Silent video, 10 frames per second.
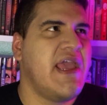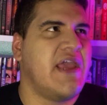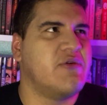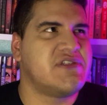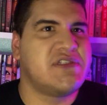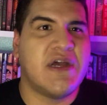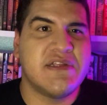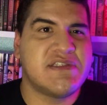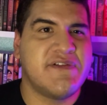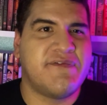It was
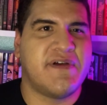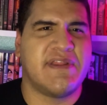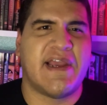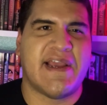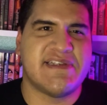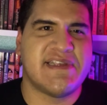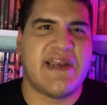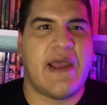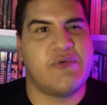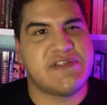tons of fun. Like I
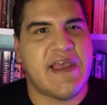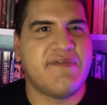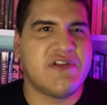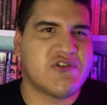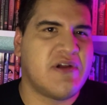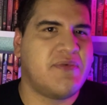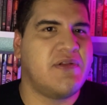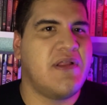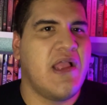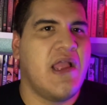said, I was having
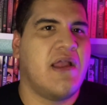trouble,